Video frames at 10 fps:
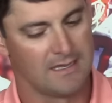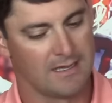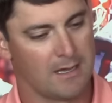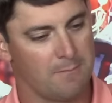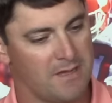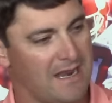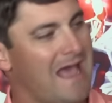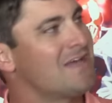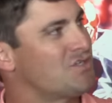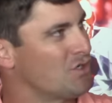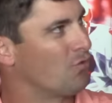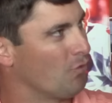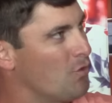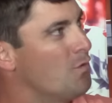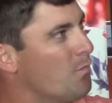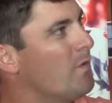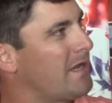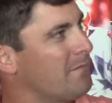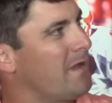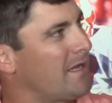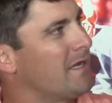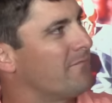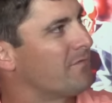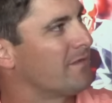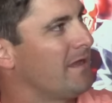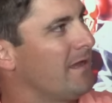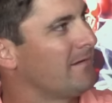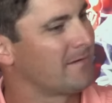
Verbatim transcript: Uh, but as a group, we can make up for that.